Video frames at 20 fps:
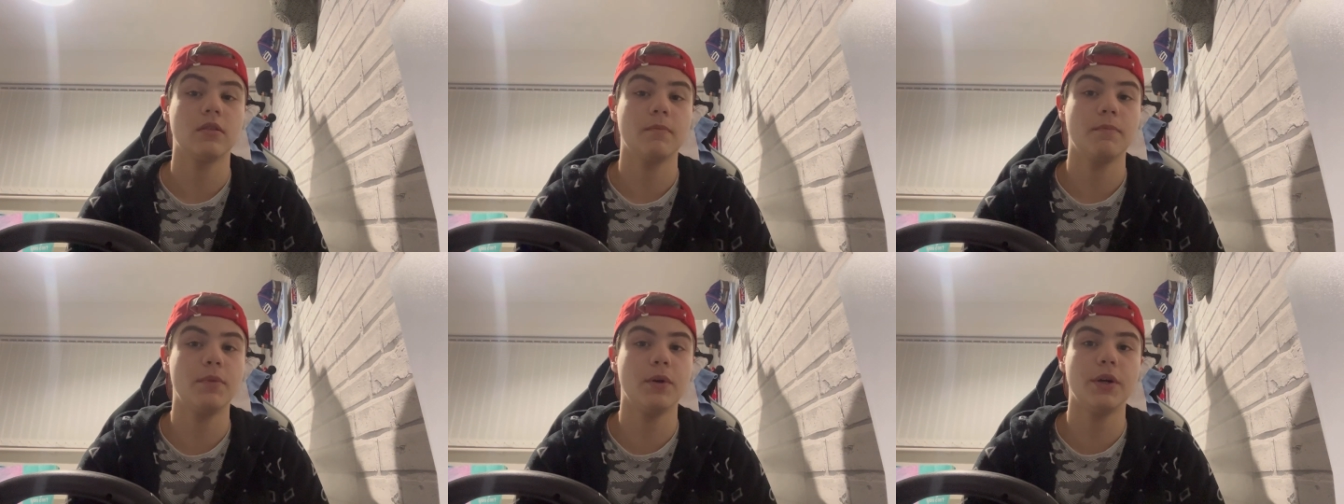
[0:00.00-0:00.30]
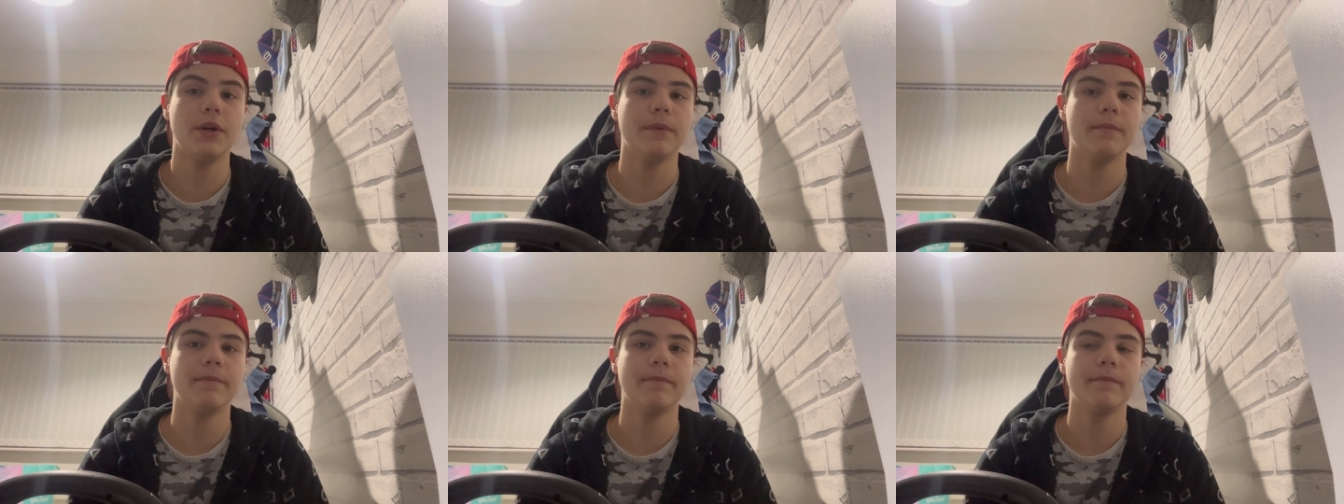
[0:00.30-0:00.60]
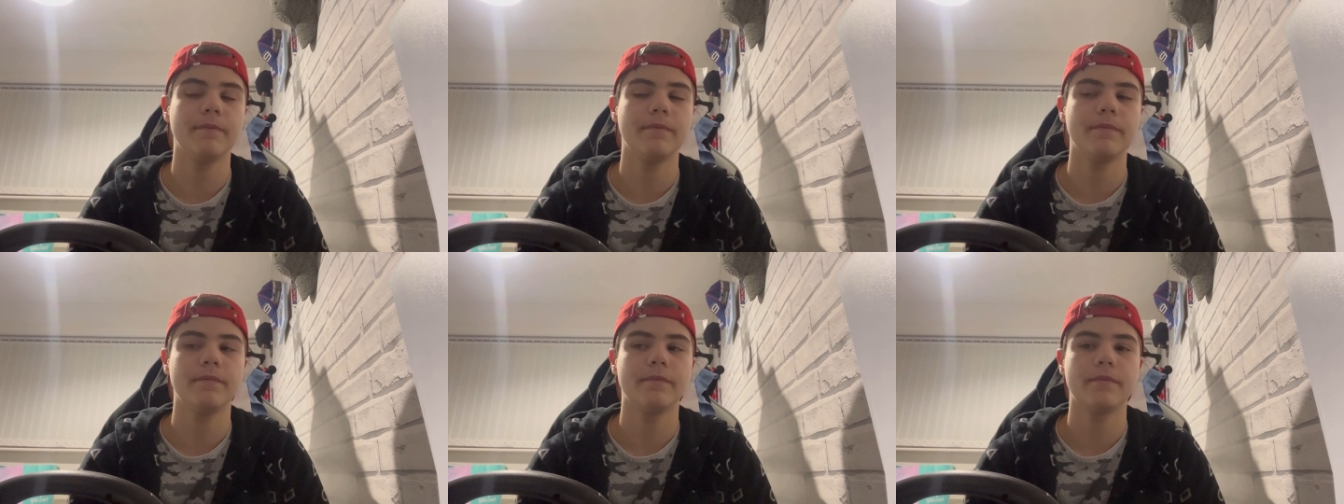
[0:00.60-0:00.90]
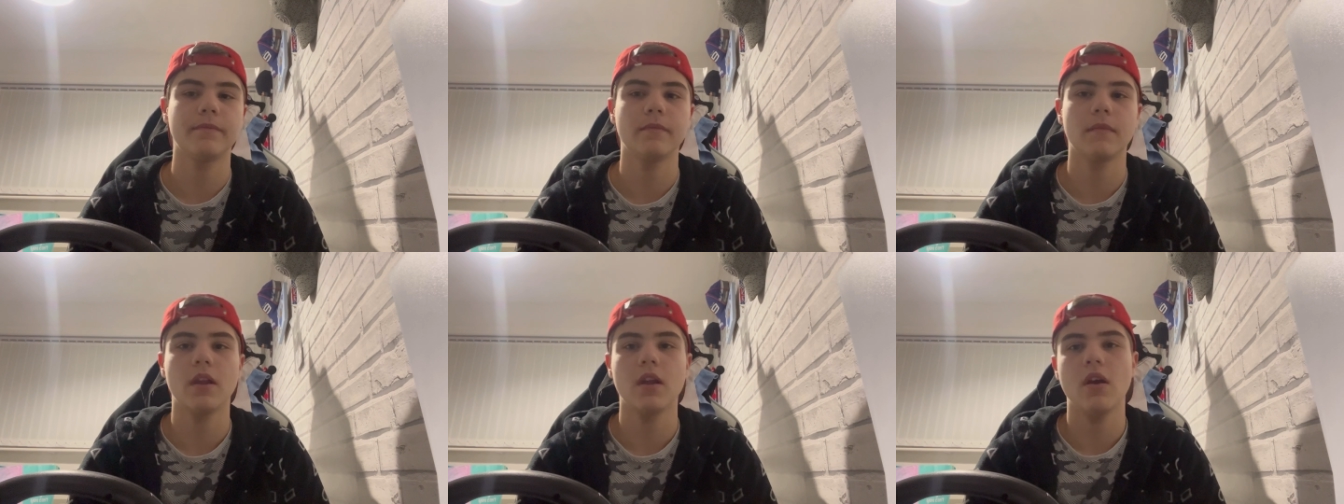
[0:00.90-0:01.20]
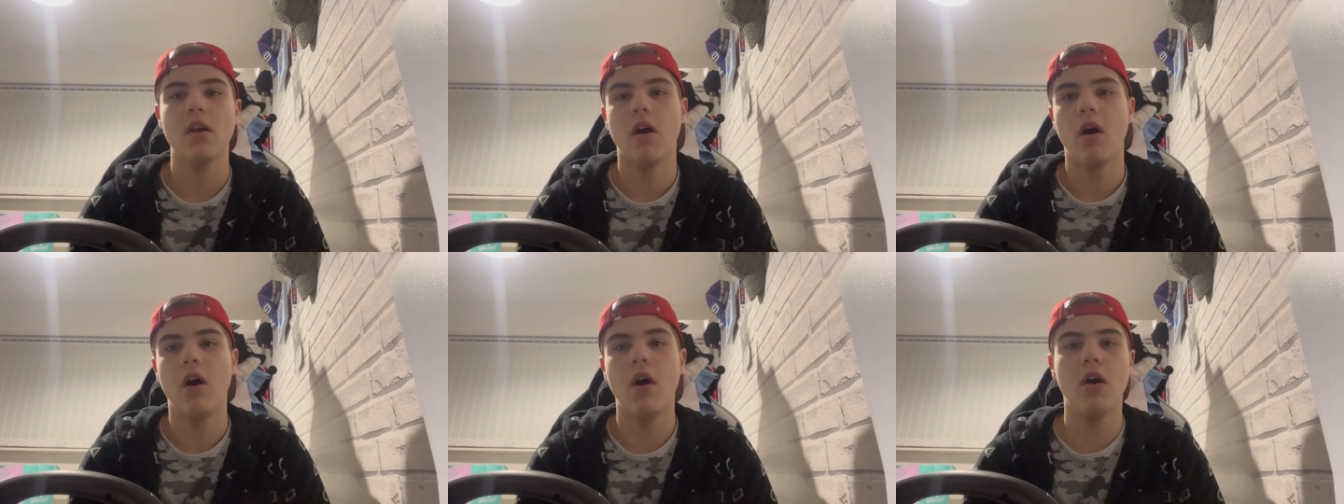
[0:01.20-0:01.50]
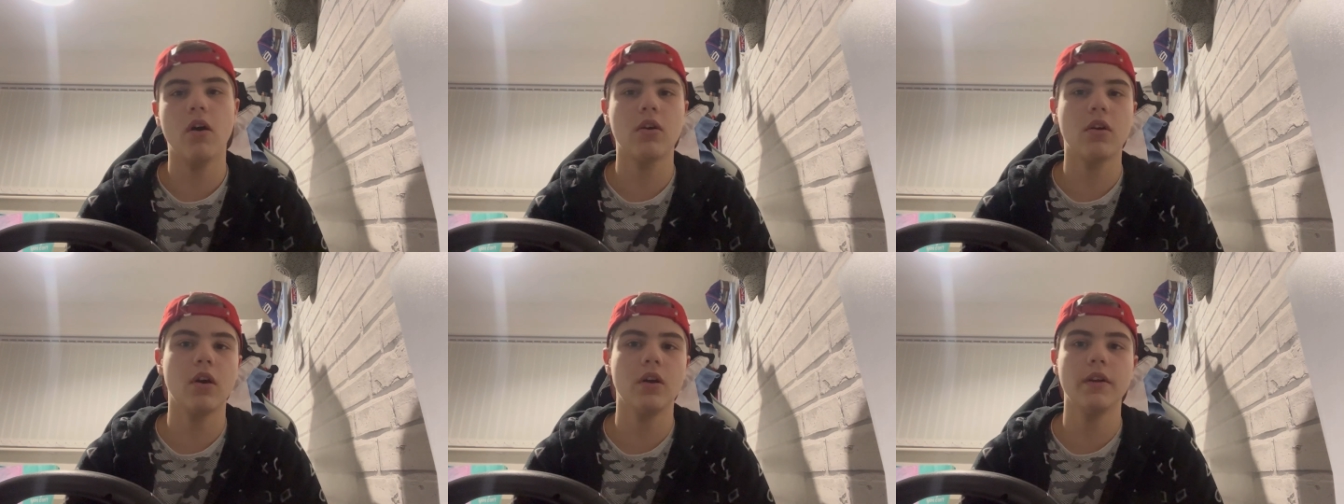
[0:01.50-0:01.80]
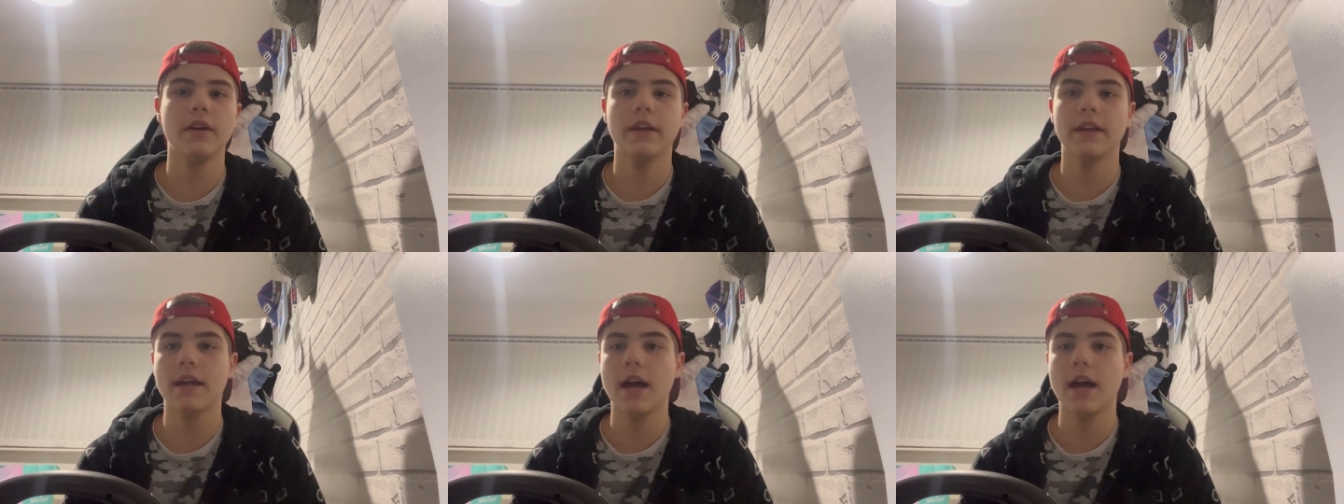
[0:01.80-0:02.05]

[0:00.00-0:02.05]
but Ocon and